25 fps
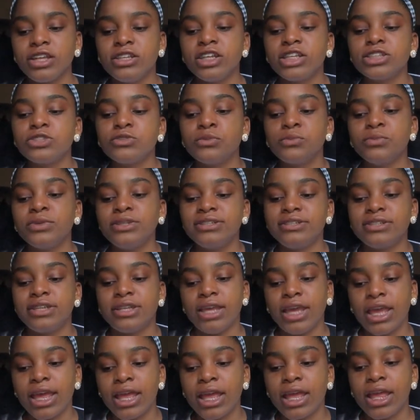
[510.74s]
that's what we
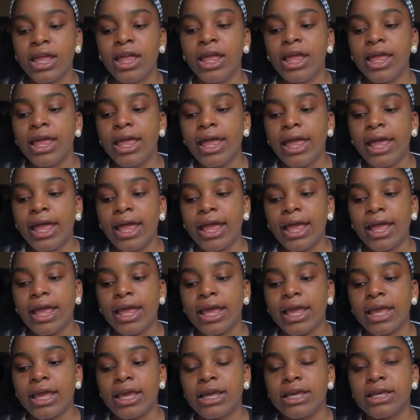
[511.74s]
did get.
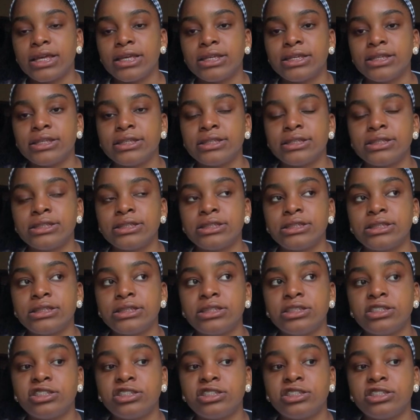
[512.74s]
And